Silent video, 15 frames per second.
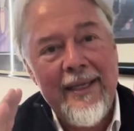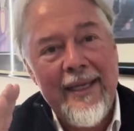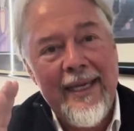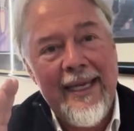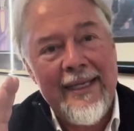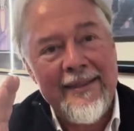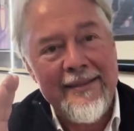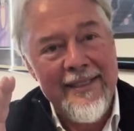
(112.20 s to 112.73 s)

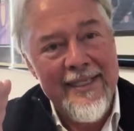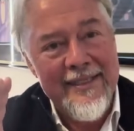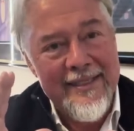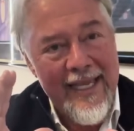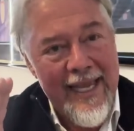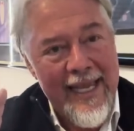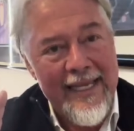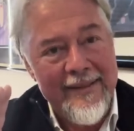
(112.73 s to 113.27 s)
and
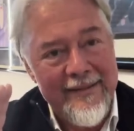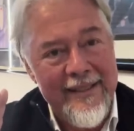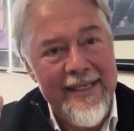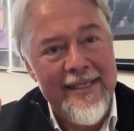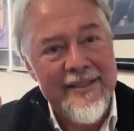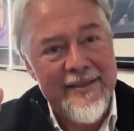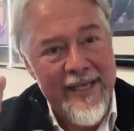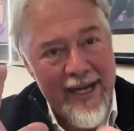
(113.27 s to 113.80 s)
these
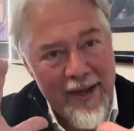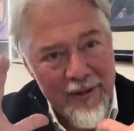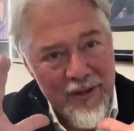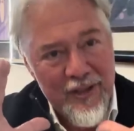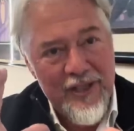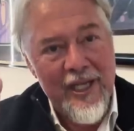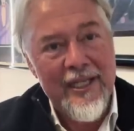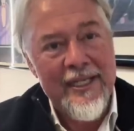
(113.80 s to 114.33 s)
ADs that are
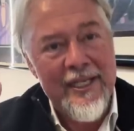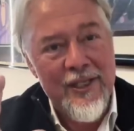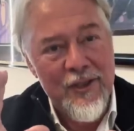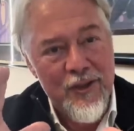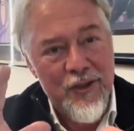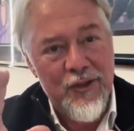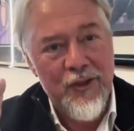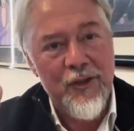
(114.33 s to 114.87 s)

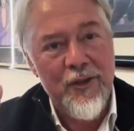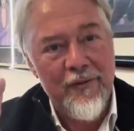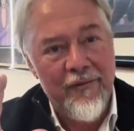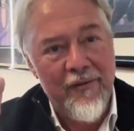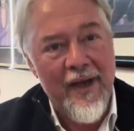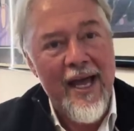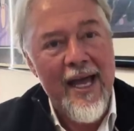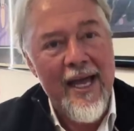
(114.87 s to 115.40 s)
selling
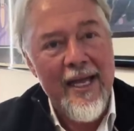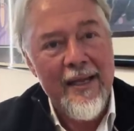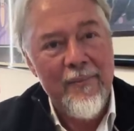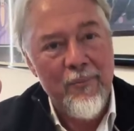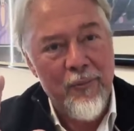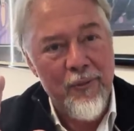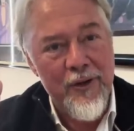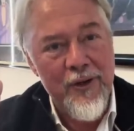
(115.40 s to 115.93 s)

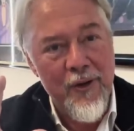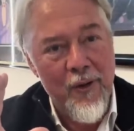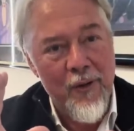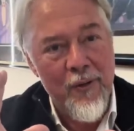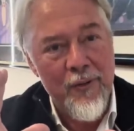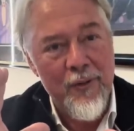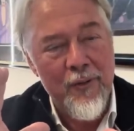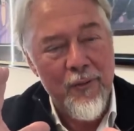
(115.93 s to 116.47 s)
certified
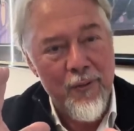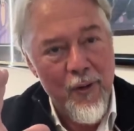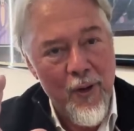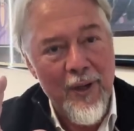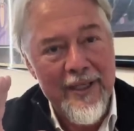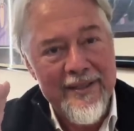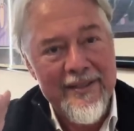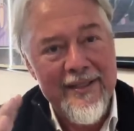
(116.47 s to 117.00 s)
pre-owned
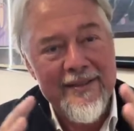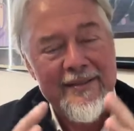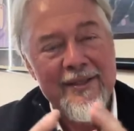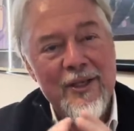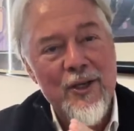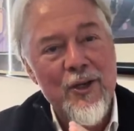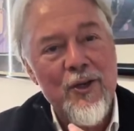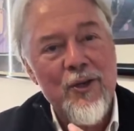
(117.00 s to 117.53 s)

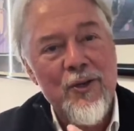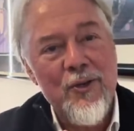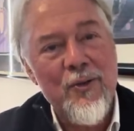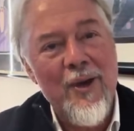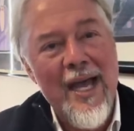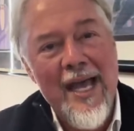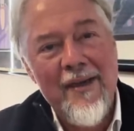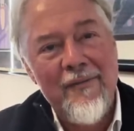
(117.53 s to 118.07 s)
Rolexes,
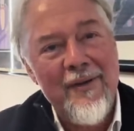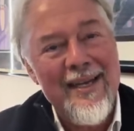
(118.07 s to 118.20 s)
you have